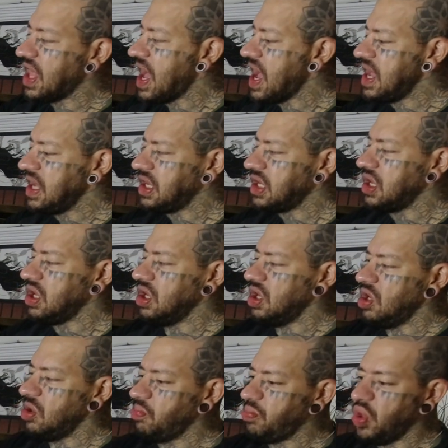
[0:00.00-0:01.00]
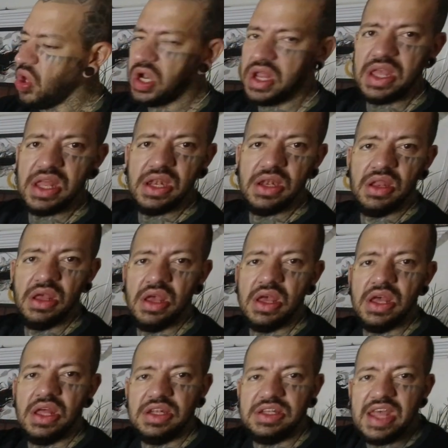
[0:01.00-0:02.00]
like putting
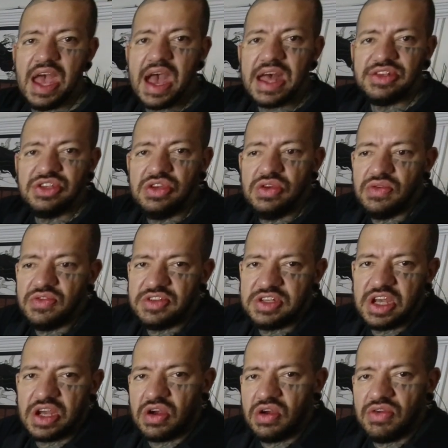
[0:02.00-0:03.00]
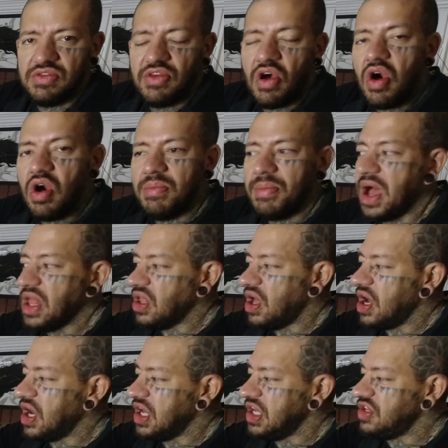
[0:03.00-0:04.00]
tattoo stickers on my
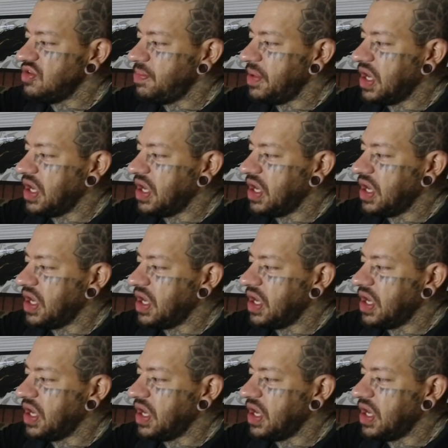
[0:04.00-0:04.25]
luggage,